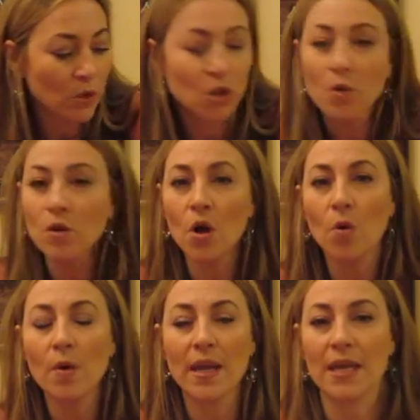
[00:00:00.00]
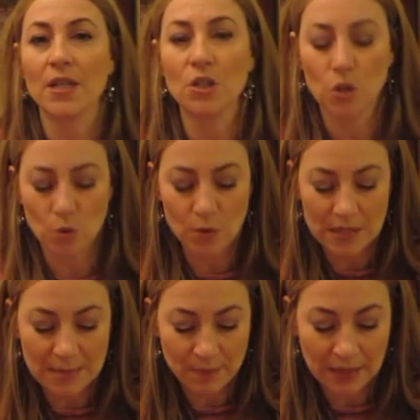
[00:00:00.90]
don't go in too
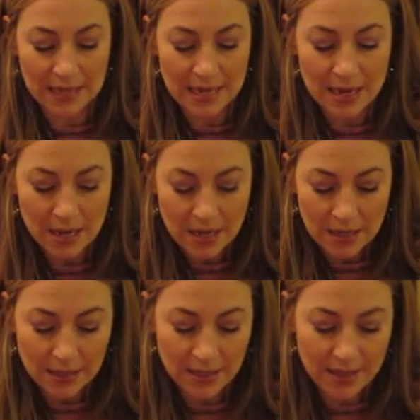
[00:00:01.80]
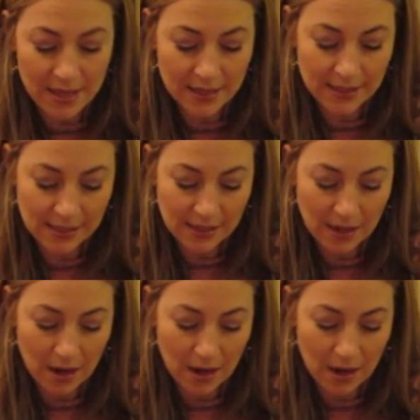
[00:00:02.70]
deeply to this